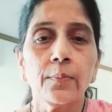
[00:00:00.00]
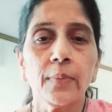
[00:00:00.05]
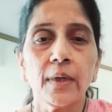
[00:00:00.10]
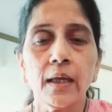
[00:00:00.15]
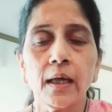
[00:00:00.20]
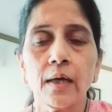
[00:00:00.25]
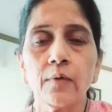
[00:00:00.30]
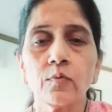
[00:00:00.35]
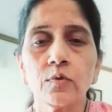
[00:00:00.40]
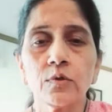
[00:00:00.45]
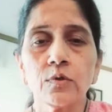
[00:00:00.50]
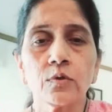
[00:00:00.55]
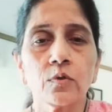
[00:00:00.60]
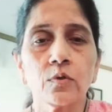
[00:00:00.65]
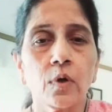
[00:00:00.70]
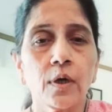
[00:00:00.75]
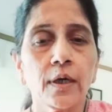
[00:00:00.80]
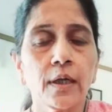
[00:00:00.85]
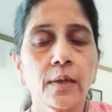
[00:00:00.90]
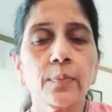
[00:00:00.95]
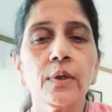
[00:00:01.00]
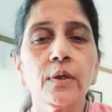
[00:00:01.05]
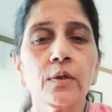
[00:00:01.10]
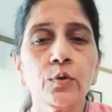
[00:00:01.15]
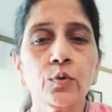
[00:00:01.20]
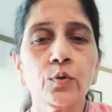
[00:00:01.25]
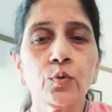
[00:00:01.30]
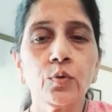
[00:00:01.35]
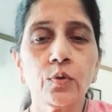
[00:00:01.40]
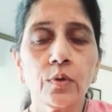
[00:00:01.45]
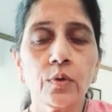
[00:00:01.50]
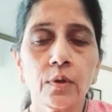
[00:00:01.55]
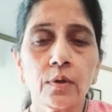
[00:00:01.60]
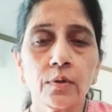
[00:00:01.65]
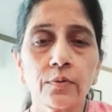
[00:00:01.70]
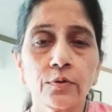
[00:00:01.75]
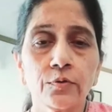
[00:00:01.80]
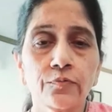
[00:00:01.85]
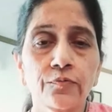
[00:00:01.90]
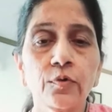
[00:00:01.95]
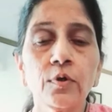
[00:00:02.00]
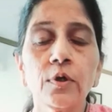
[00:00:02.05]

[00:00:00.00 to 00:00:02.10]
but I was not able to uh,